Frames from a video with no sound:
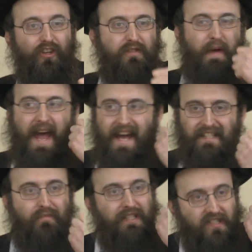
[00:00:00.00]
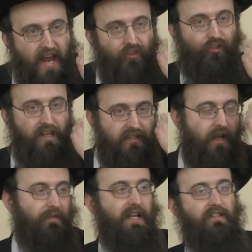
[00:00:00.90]
is be'etzim, essentially it's
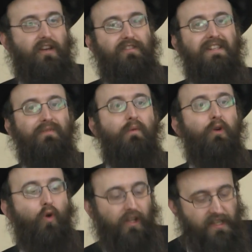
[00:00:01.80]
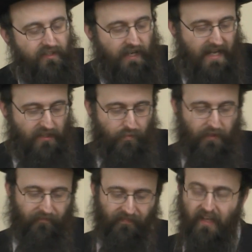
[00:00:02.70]
something that's Asr. It's what we call Isser Atzmi.